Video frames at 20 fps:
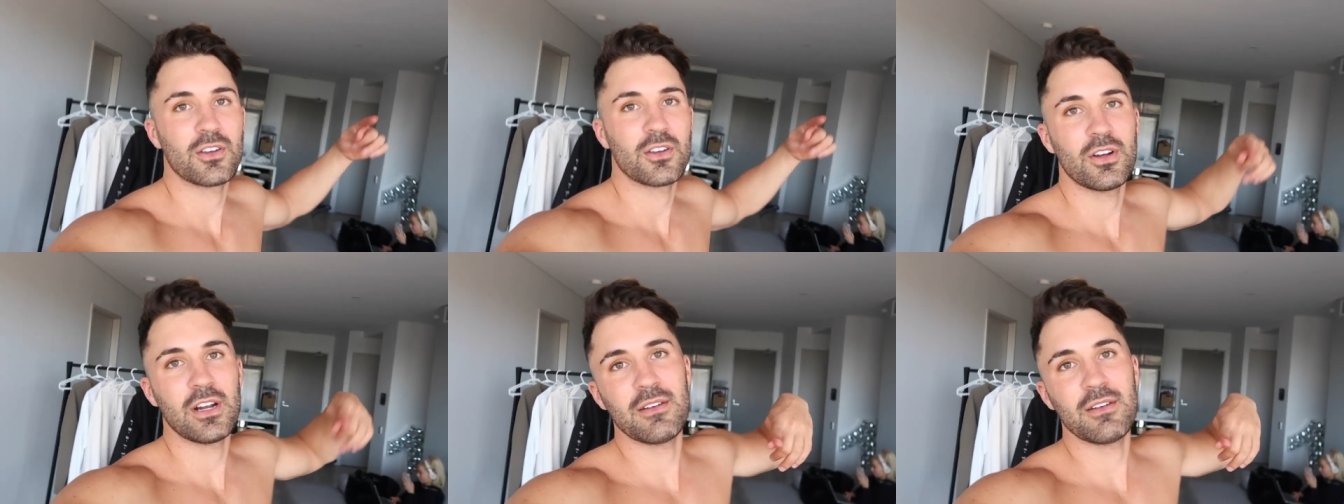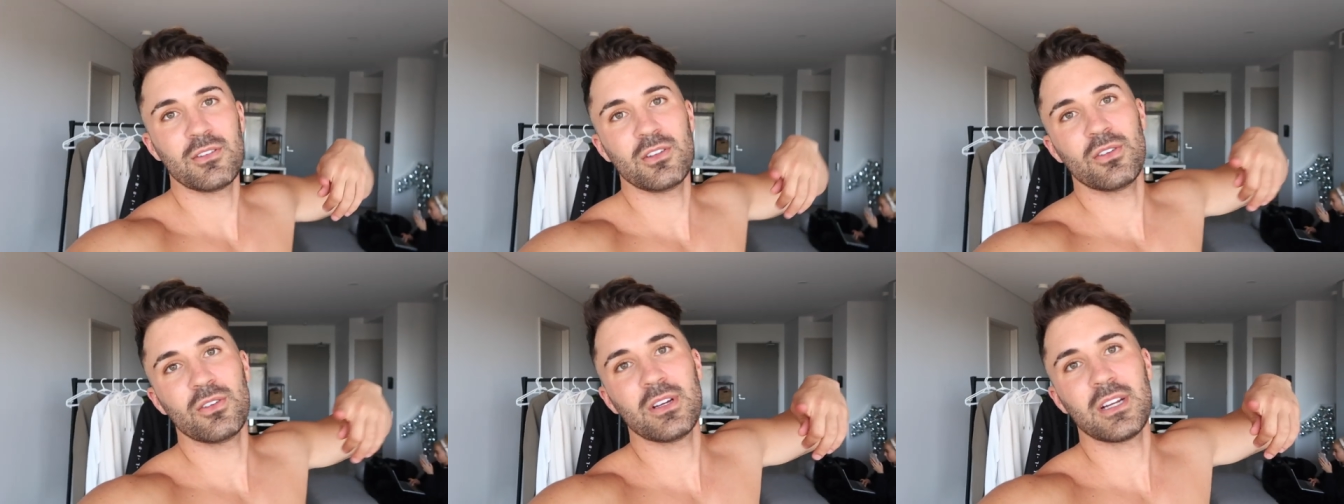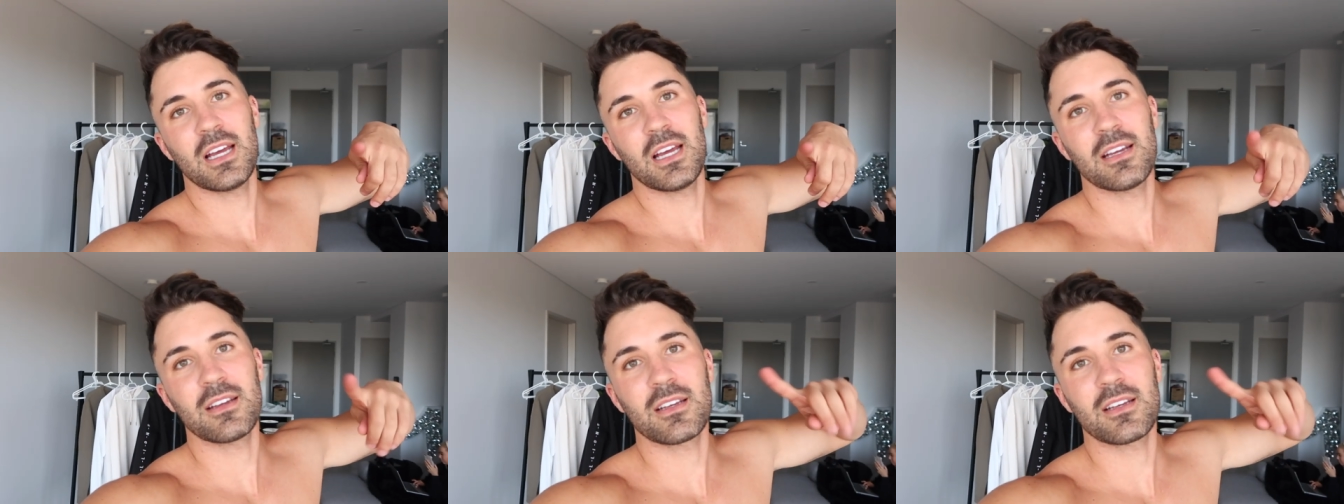Go and have a look
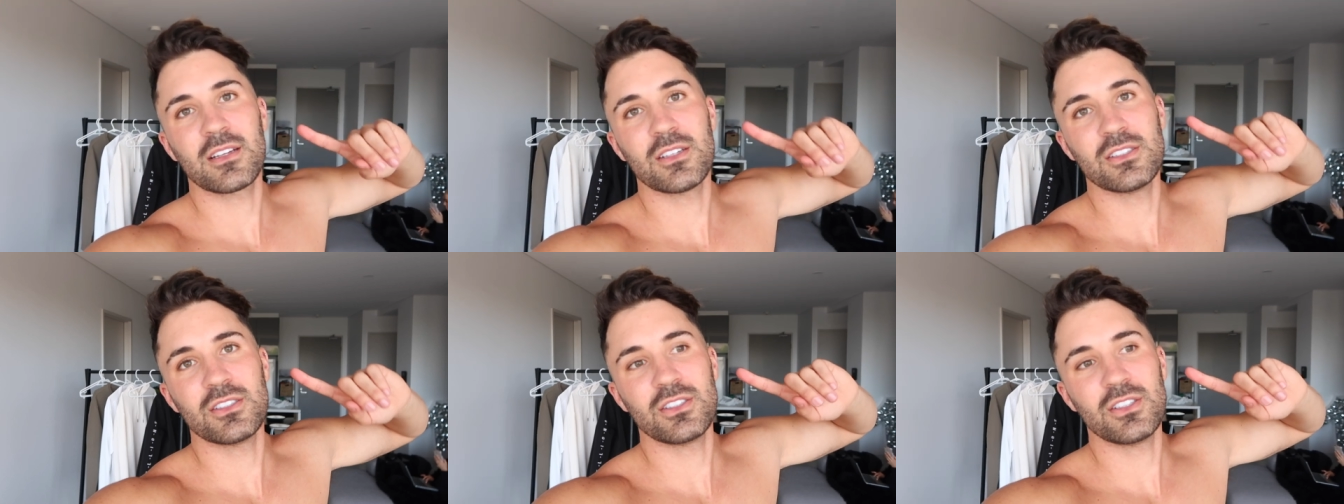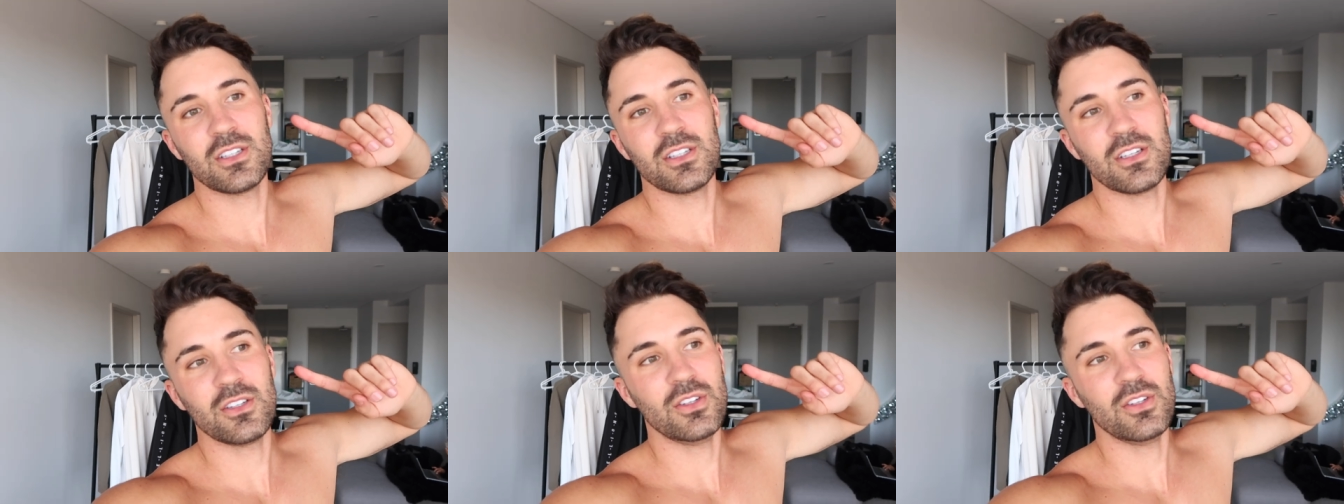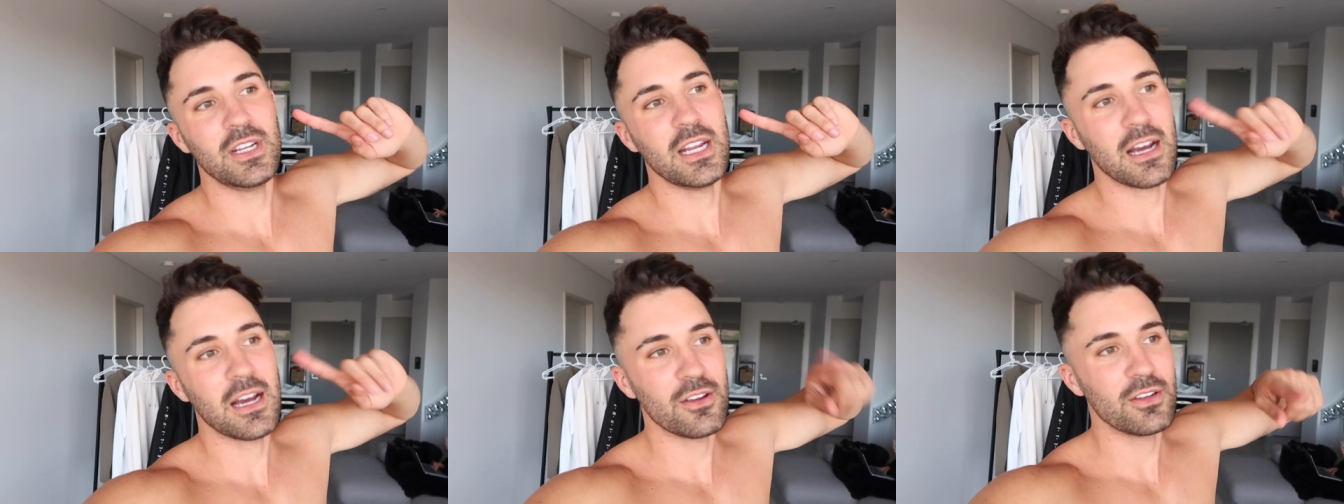at that because you,
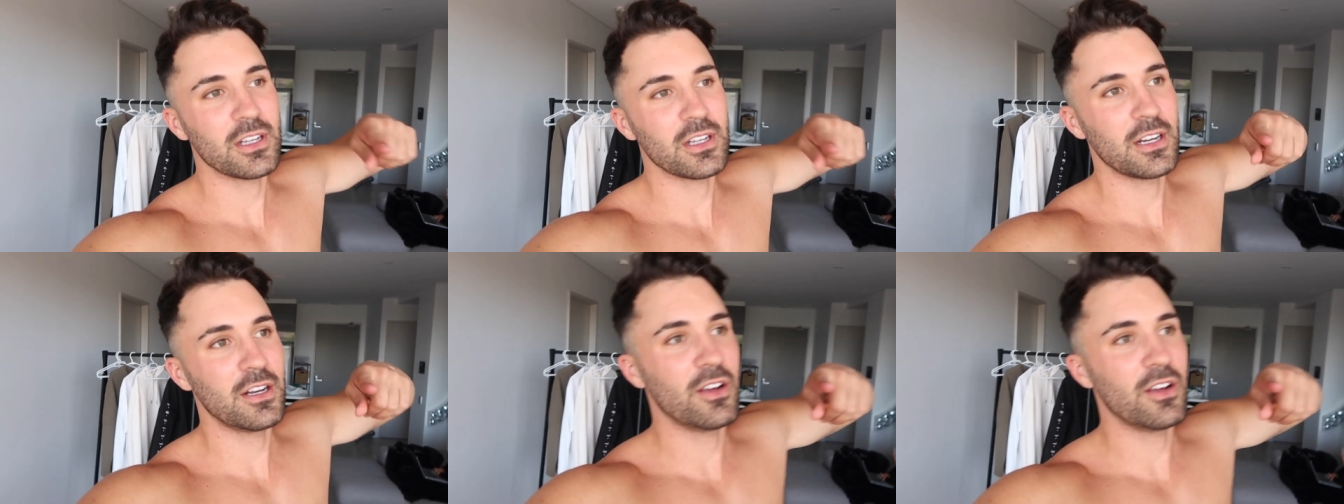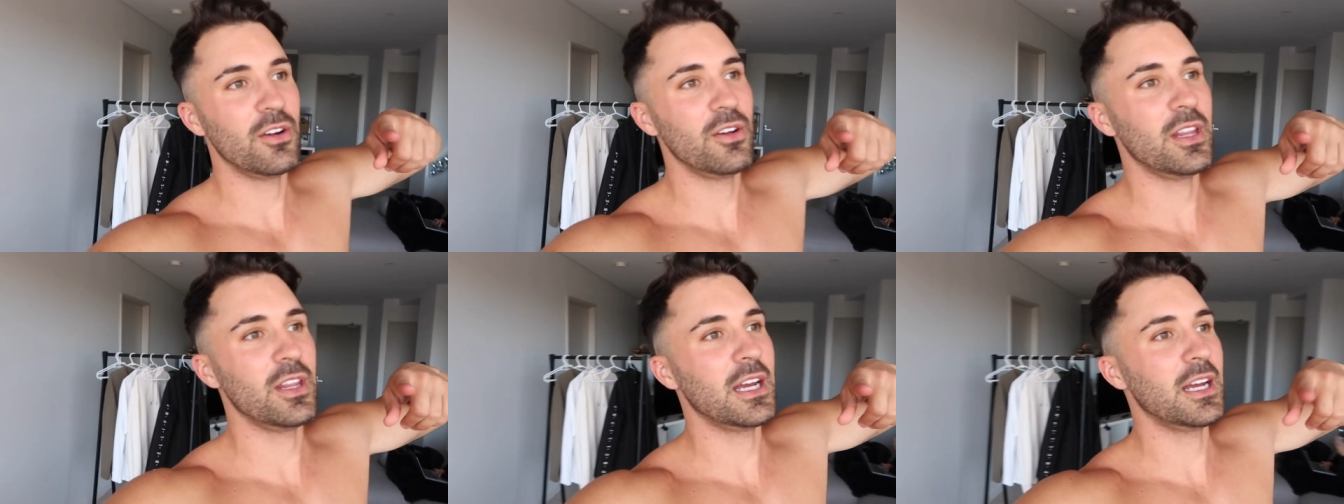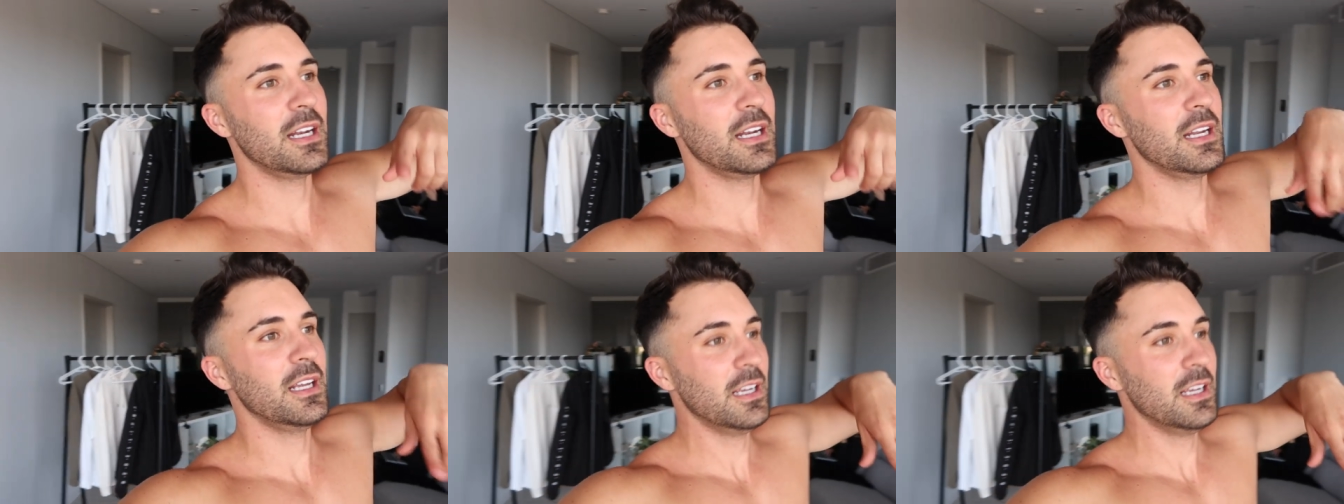now you're going to know
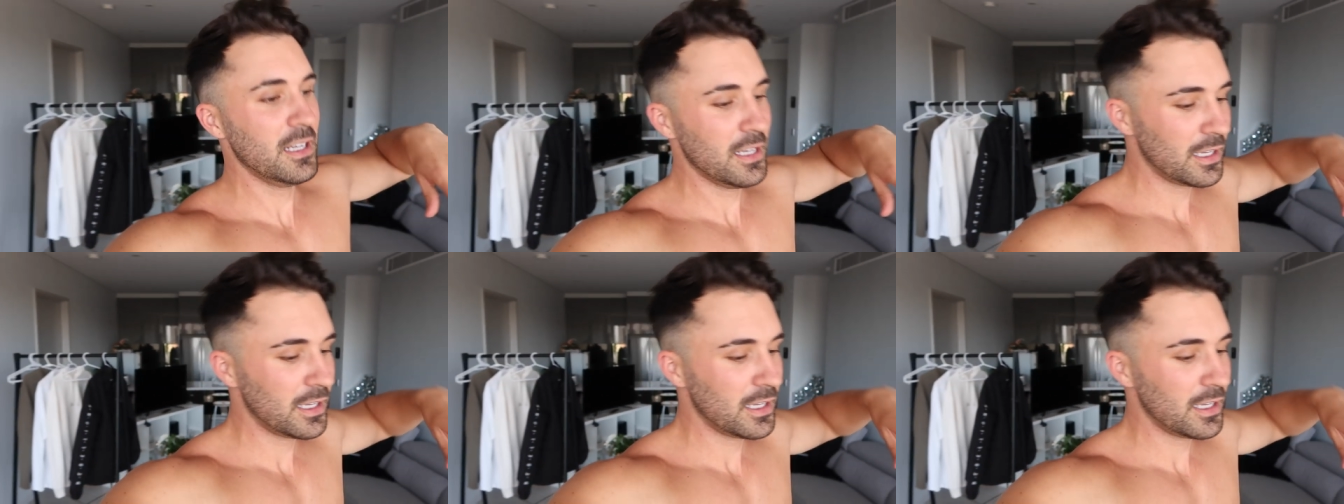that